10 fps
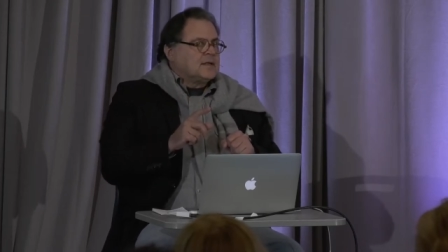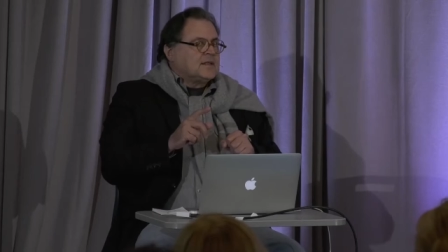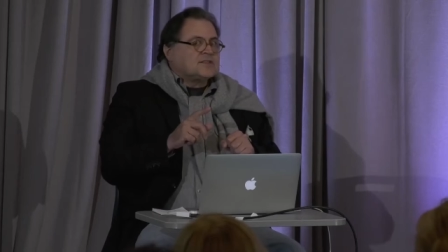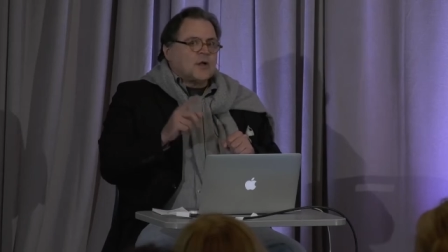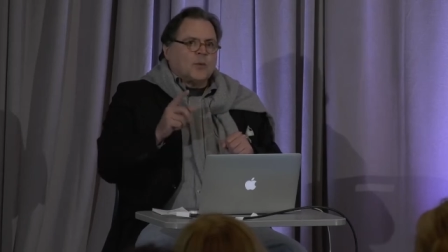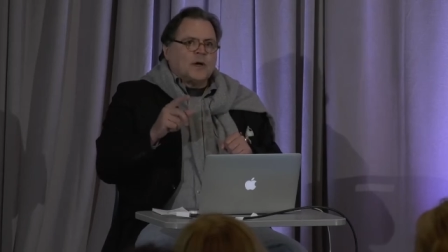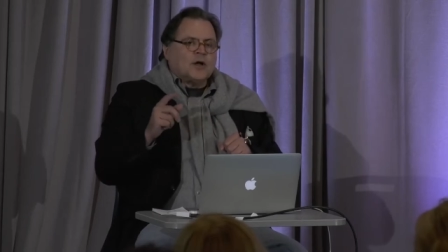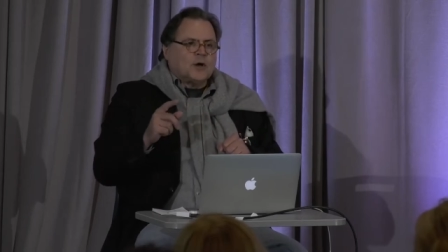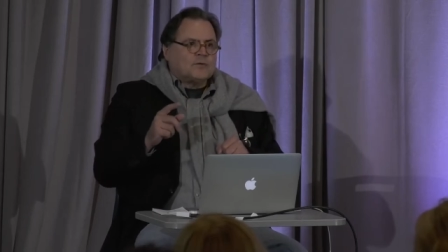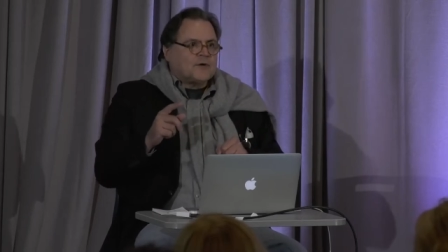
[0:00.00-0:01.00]
There's not one
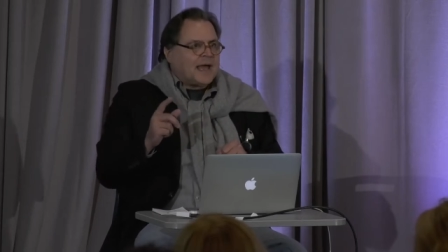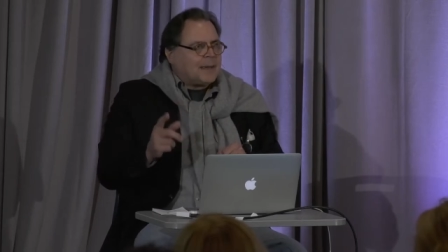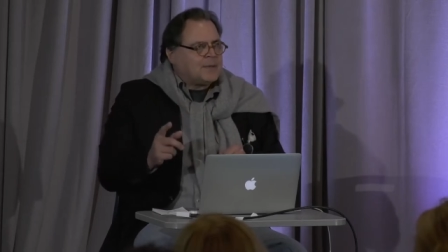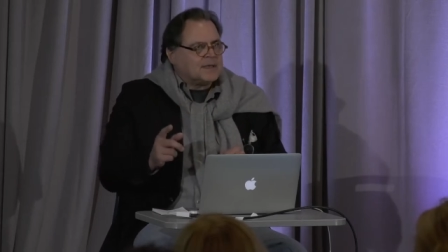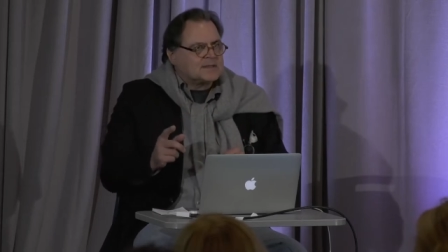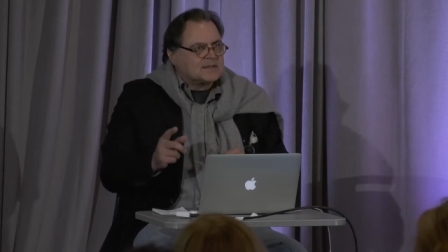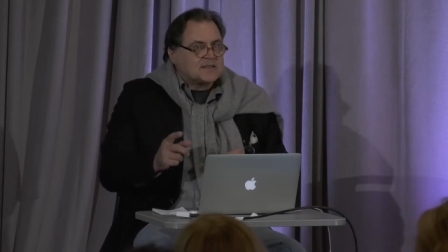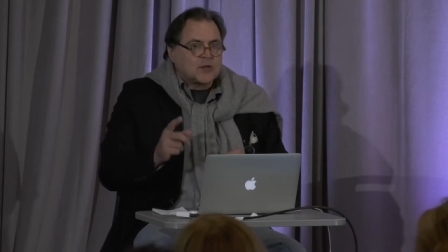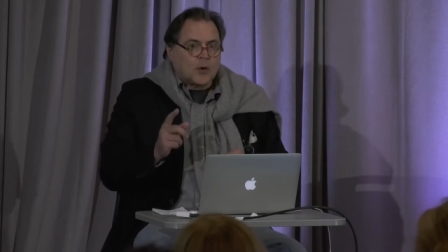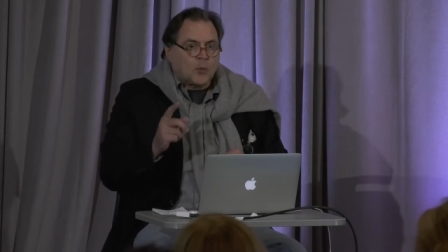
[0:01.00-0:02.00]
code for happiness.
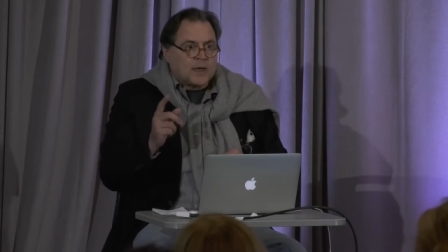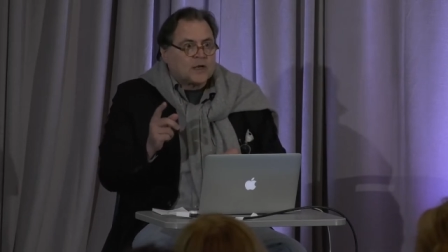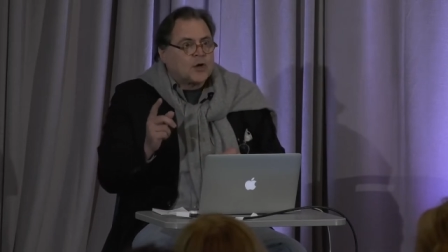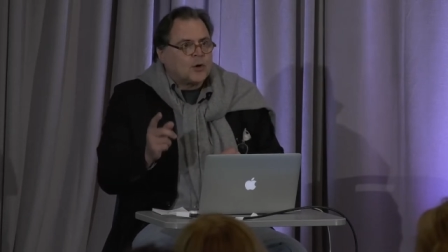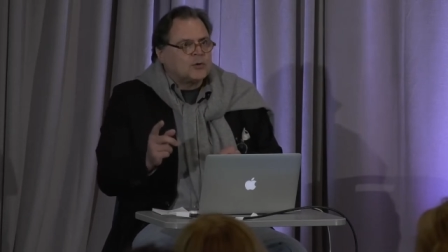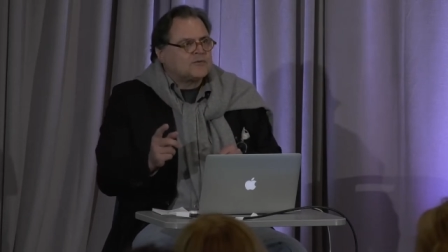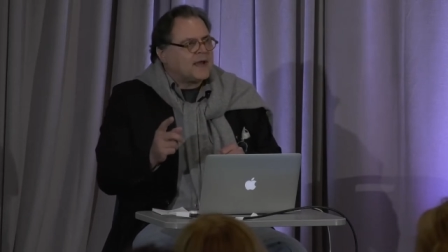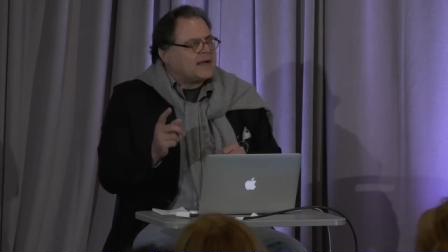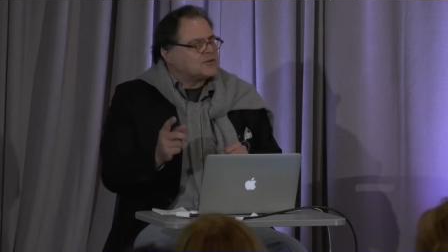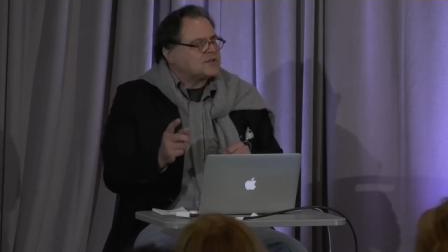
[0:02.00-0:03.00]
There's not one code for
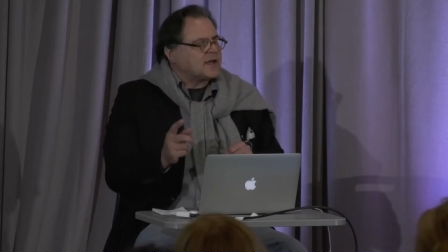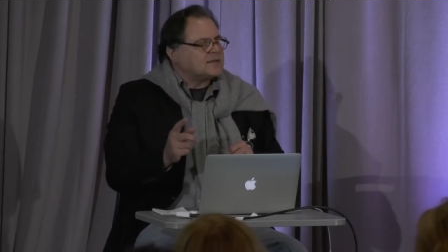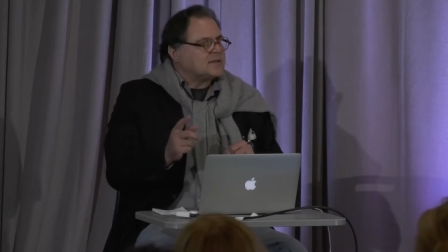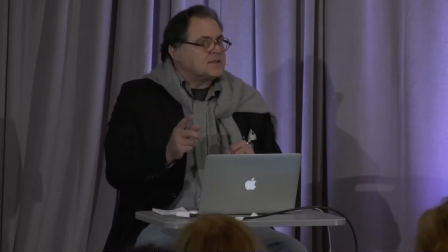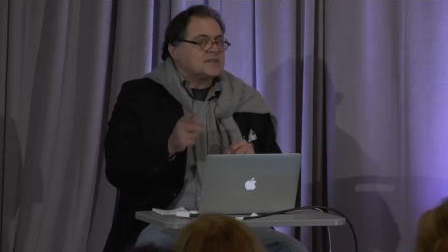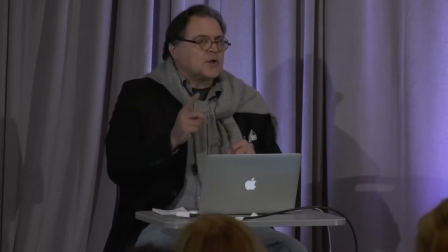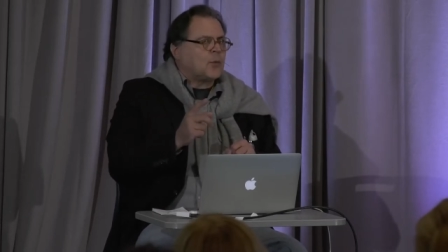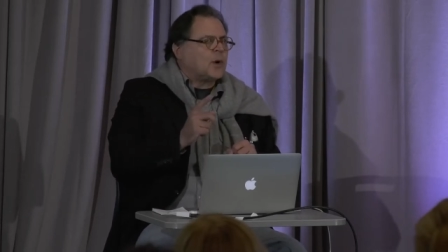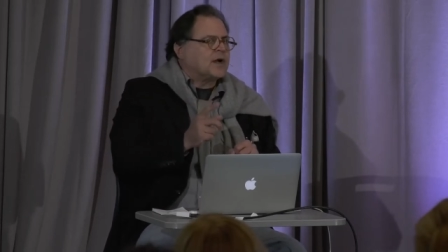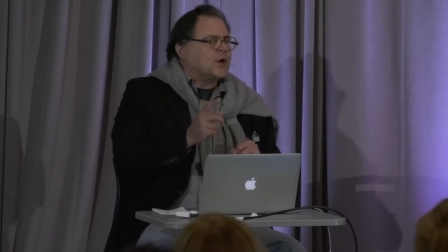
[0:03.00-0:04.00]
exercise. There's
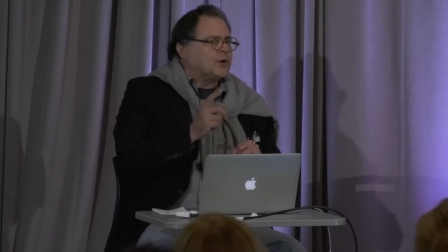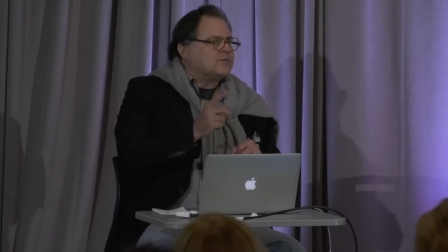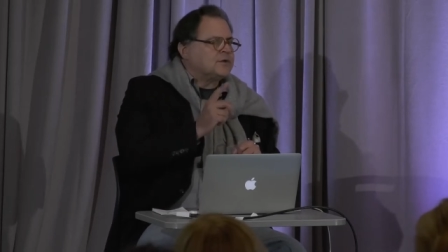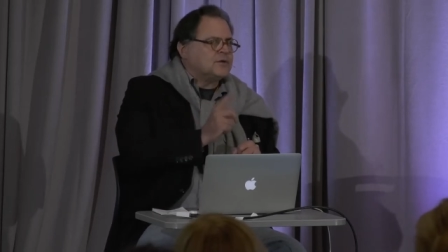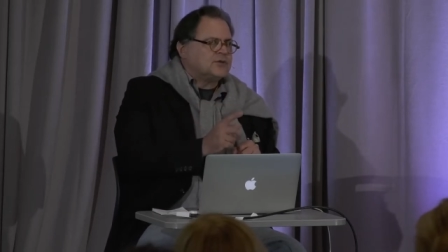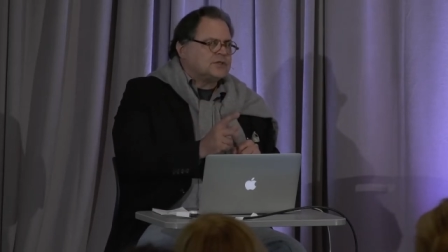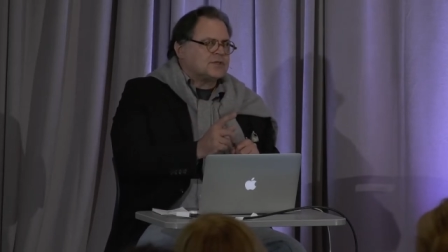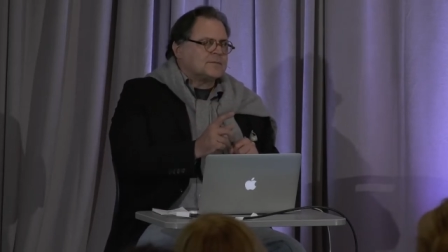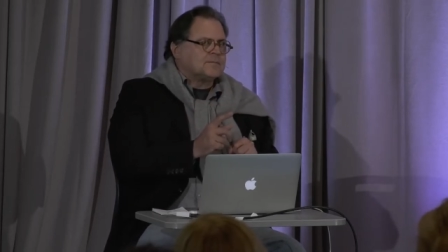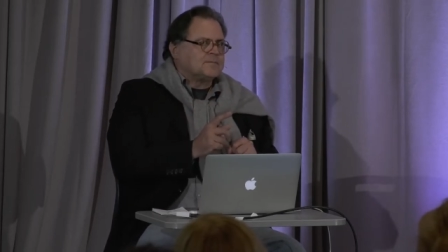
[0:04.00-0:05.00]
not one code for nutrition.